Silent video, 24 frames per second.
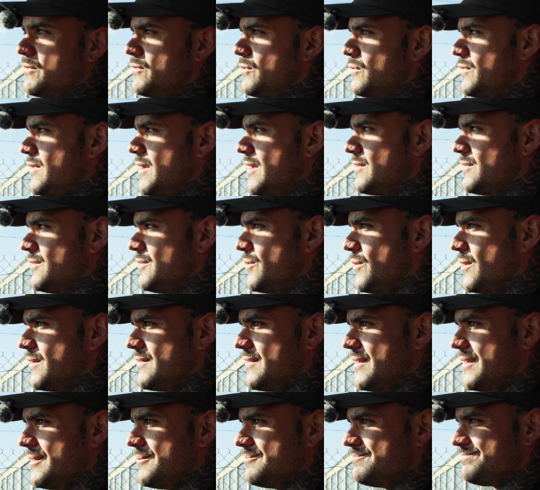
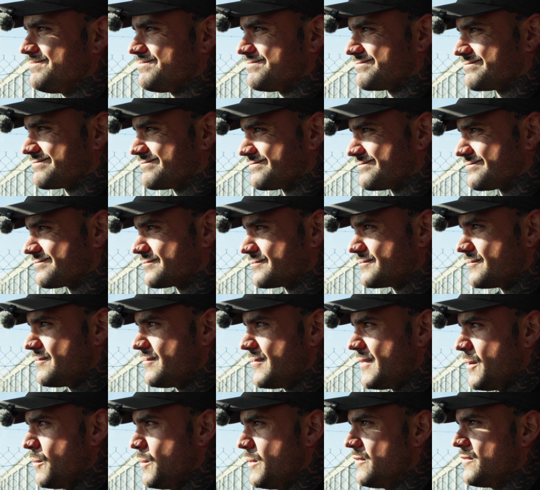2019,
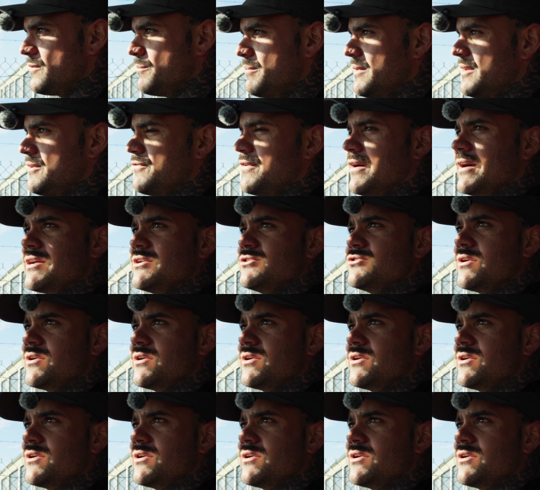with some big fucking